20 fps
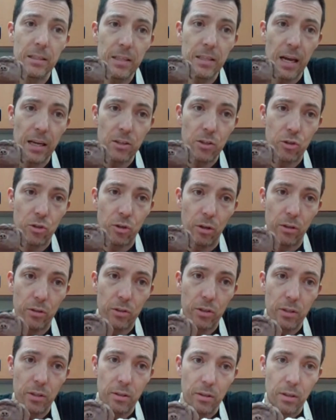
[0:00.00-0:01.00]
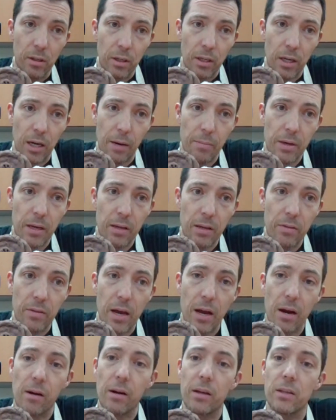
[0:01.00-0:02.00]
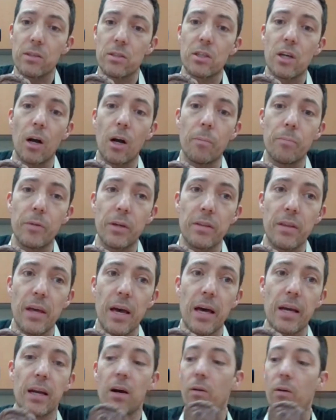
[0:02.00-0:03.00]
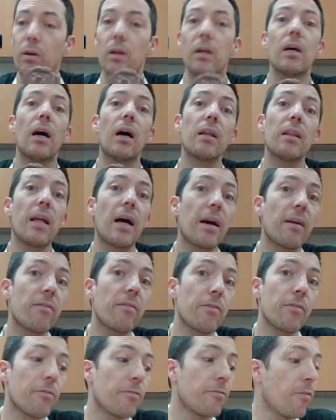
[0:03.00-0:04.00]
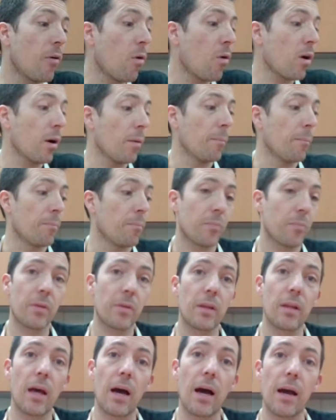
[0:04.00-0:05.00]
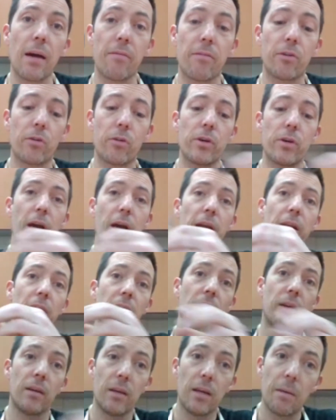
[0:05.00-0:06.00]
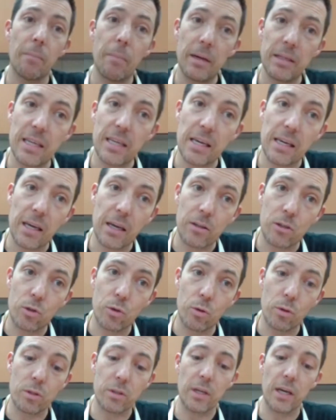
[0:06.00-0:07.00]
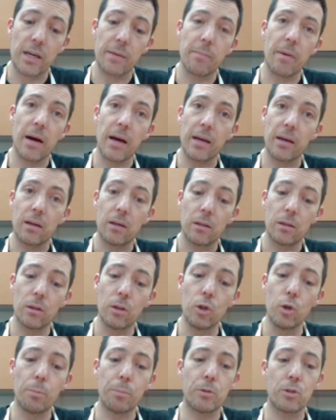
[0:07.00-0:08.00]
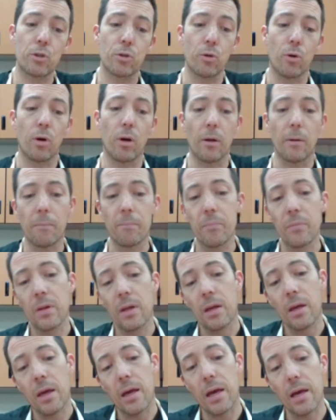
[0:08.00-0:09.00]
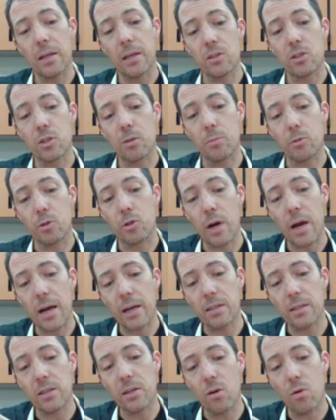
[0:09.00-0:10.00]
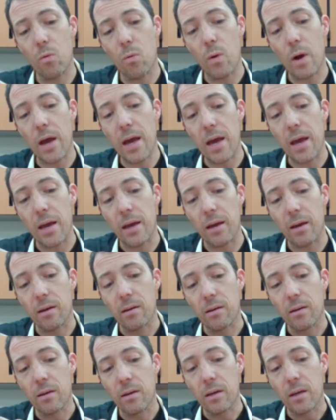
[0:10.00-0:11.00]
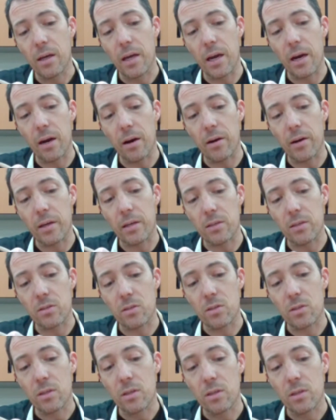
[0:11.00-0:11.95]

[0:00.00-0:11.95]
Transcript: nostrils, coming in there and sculpting that out. A lot of the form I've created by taking tools like my loop tool and subtracting away areas.